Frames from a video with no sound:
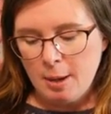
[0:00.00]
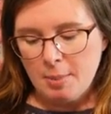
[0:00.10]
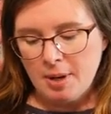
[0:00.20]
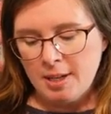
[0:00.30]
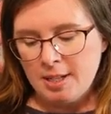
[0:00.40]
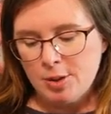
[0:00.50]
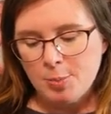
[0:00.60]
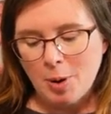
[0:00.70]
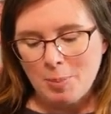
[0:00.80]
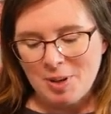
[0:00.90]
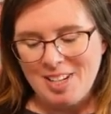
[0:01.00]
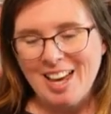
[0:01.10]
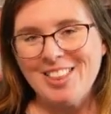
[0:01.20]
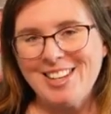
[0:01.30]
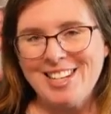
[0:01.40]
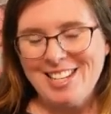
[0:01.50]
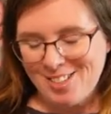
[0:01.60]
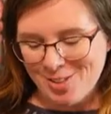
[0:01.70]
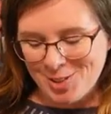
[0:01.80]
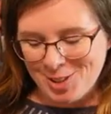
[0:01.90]
but I need to pop another
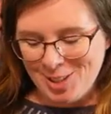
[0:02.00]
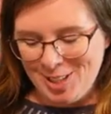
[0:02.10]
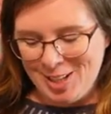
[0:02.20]
needle